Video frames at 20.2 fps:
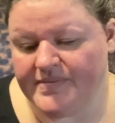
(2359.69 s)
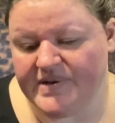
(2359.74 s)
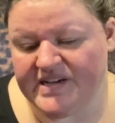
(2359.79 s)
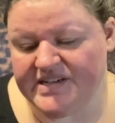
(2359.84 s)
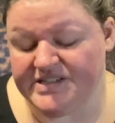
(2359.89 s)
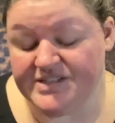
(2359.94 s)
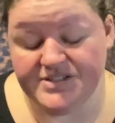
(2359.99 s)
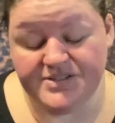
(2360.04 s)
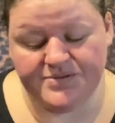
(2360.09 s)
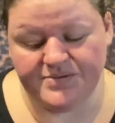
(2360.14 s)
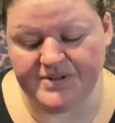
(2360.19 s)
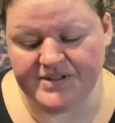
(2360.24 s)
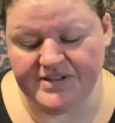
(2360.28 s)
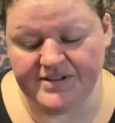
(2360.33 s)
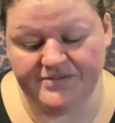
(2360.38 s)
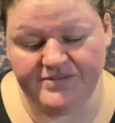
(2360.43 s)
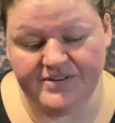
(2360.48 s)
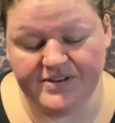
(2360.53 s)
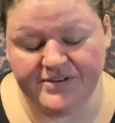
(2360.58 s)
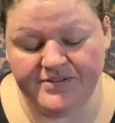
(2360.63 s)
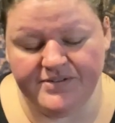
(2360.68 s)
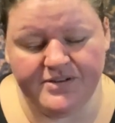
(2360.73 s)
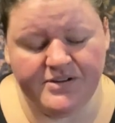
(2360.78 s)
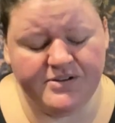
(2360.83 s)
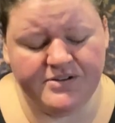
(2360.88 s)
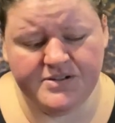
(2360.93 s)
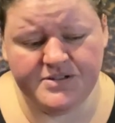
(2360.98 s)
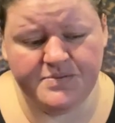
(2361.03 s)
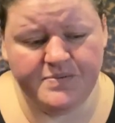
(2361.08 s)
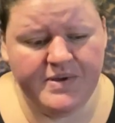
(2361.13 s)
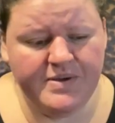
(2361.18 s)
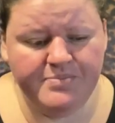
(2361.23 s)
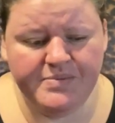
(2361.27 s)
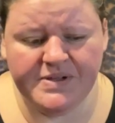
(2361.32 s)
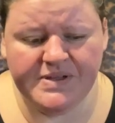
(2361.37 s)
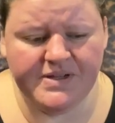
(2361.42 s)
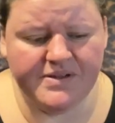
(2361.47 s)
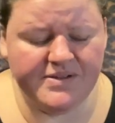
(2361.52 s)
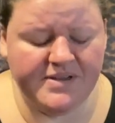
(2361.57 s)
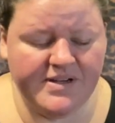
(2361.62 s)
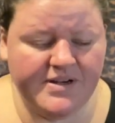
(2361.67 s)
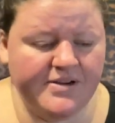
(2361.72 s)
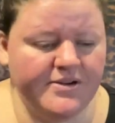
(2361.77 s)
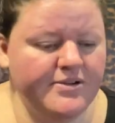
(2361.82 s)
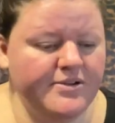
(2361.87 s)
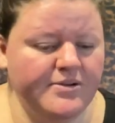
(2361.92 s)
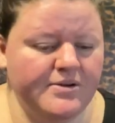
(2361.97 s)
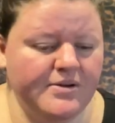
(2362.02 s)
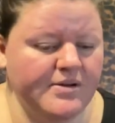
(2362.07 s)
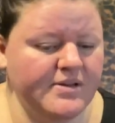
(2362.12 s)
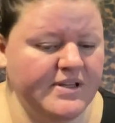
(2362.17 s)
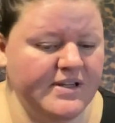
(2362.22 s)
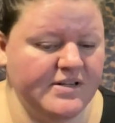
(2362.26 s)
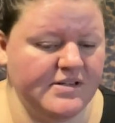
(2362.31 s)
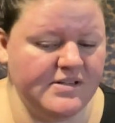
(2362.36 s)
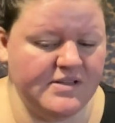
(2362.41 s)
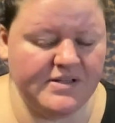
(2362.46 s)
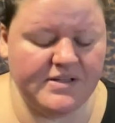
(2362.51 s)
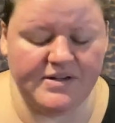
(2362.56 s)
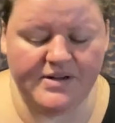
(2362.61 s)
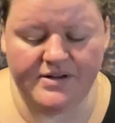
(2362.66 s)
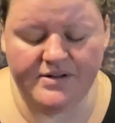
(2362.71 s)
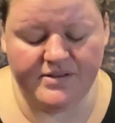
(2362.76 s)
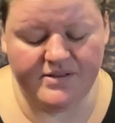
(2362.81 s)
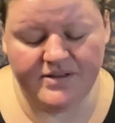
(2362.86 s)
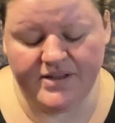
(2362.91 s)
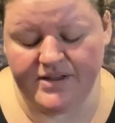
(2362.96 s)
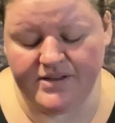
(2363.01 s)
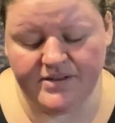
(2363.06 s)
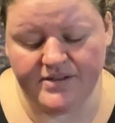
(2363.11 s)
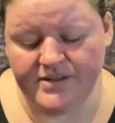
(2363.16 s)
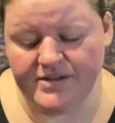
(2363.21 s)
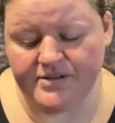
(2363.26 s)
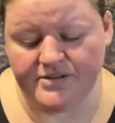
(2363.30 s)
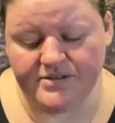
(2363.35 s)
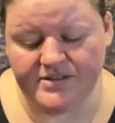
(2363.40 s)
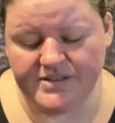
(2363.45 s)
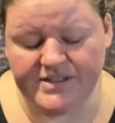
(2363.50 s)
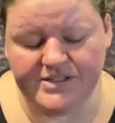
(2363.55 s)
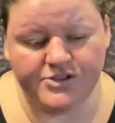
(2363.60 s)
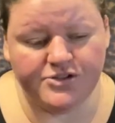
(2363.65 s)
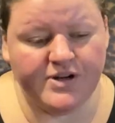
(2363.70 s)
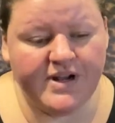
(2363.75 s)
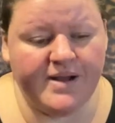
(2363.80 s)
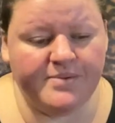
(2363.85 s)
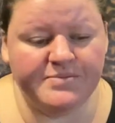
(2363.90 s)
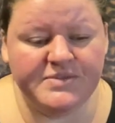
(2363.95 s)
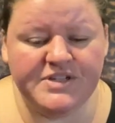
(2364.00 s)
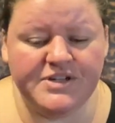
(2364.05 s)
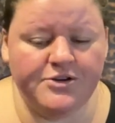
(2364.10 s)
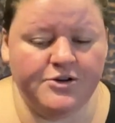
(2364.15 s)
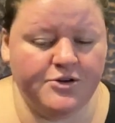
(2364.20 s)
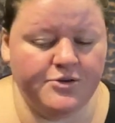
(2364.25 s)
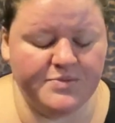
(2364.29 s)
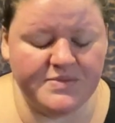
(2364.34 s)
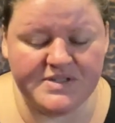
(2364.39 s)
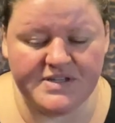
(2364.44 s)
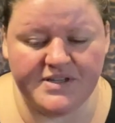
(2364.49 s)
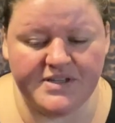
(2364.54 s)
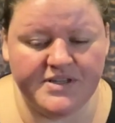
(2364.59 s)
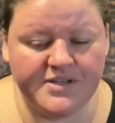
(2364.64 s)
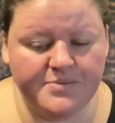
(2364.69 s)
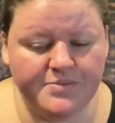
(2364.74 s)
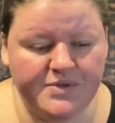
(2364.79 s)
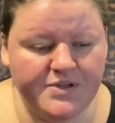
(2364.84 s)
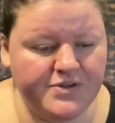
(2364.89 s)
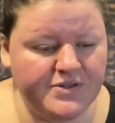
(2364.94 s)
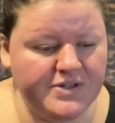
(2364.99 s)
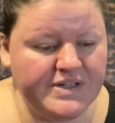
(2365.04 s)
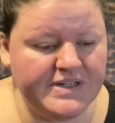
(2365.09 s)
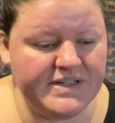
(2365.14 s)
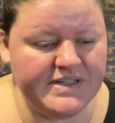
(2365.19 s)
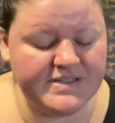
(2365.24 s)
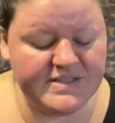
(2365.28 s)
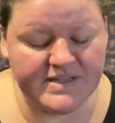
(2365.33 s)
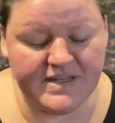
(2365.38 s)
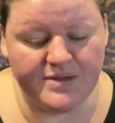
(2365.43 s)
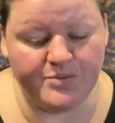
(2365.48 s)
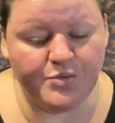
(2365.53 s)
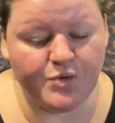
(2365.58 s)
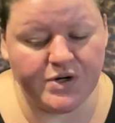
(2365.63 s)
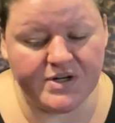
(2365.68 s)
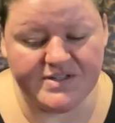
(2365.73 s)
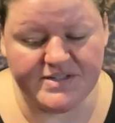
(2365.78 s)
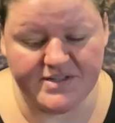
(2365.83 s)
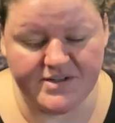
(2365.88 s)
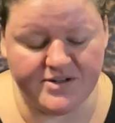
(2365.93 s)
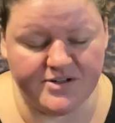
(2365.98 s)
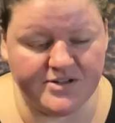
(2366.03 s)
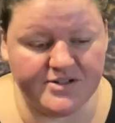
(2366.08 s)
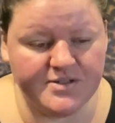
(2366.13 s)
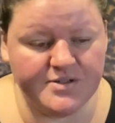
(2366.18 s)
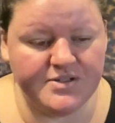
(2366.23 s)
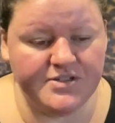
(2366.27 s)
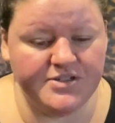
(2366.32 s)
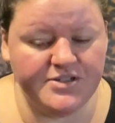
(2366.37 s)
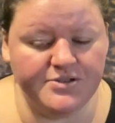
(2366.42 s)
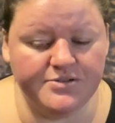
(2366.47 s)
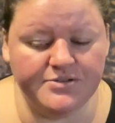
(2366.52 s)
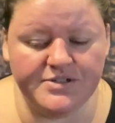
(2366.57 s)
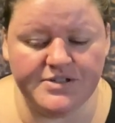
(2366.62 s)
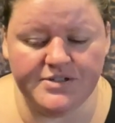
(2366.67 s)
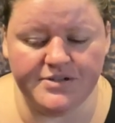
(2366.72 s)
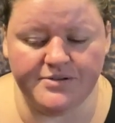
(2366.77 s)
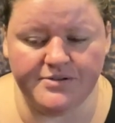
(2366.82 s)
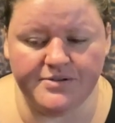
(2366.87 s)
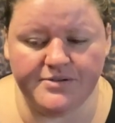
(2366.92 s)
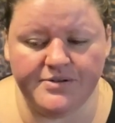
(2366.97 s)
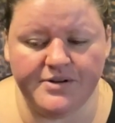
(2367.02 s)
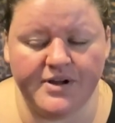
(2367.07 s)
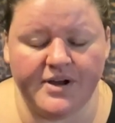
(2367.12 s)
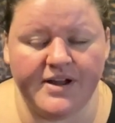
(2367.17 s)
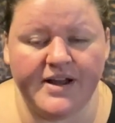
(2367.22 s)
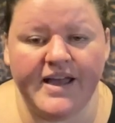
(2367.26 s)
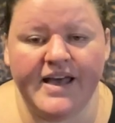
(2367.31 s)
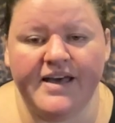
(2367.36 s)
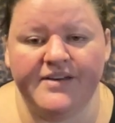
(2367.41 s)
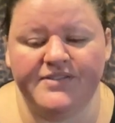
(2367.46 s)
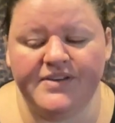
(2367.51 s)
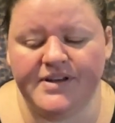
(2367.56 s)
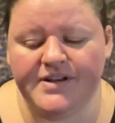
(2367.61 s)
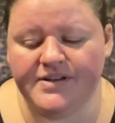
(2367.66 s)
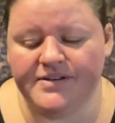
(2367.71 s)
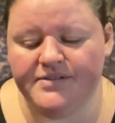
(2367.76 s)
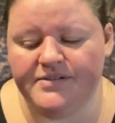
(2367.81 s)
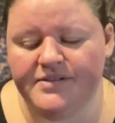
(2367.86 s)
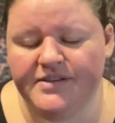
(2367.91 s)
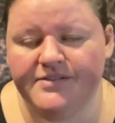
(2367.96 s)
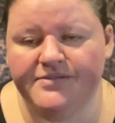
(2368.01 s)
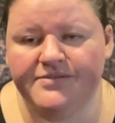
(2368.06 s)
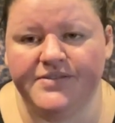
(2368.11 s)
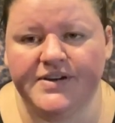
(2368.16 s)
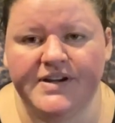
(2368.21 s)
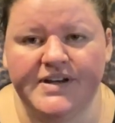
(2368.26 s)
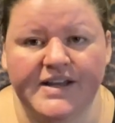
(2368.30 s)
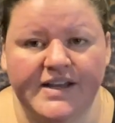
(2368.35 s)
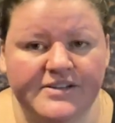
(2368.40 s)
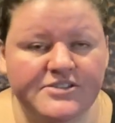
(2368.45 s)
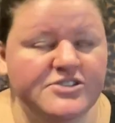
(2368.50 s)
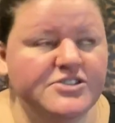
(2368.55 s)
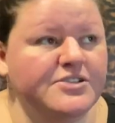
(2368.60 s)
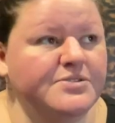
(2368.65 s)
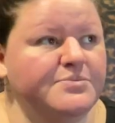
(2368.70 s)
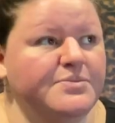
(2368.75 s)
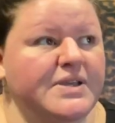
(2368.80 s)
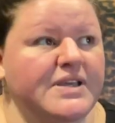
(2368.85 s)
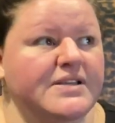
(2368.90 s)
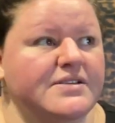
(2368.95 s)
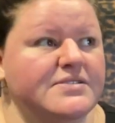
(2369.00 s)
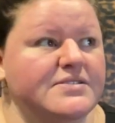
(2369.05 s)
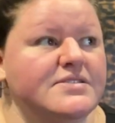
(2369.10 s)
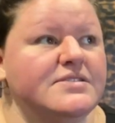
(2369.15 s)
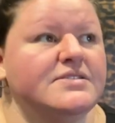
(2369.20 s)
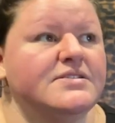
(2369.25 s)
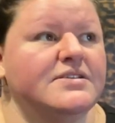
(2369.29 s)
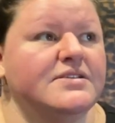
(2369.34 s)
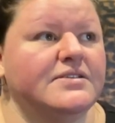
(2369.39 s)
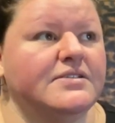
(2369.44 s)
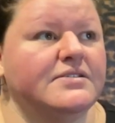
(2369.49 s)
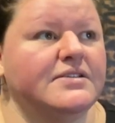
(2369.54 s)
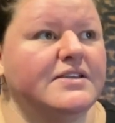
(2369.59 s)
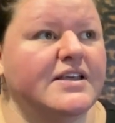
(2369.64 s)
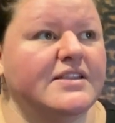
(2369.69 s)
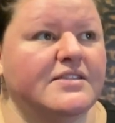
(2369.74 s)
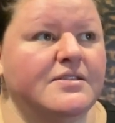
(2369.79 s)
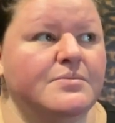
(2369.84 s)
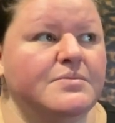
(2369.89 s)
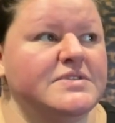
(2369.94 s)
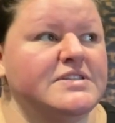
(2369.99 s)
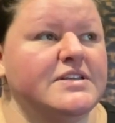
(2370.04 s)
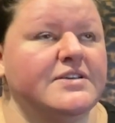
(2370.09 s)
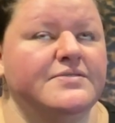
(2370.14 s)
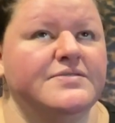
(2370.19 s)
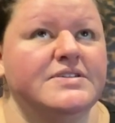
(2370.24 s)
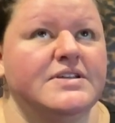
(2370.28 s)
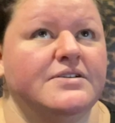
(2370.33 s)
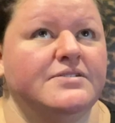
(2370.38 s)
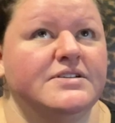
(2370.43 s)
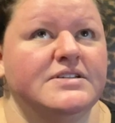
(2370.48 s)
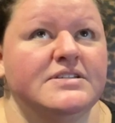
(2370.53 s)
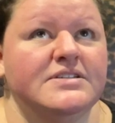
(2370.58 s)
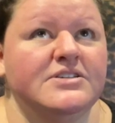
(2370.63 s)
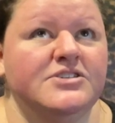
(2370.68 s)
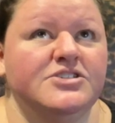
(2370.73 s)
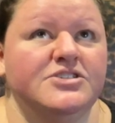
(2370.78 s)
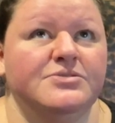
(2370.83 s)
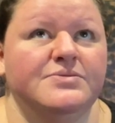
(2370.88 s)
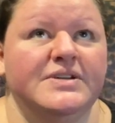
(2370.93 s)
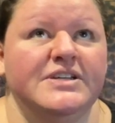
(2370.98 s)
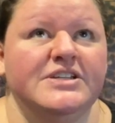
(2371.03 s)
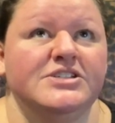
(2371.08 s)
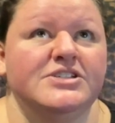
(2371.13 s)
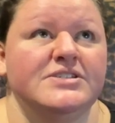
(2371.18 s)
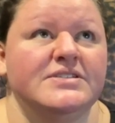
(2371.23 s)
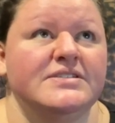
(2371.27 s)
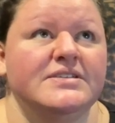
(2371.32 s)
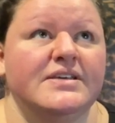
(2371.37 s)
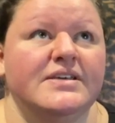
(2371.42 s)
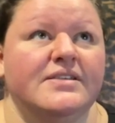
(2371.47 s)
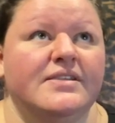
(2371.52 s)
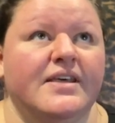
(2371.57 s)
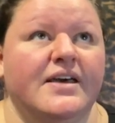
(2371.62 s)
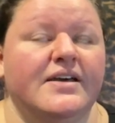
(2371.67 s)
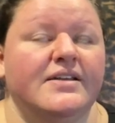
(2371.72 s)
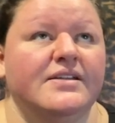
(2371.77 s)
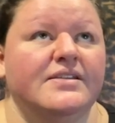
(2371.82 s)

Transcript: I just really feel there's people out there who are literally trapped in homes and communities like prisoners due to not having the financial means to get themselves out of situations like that.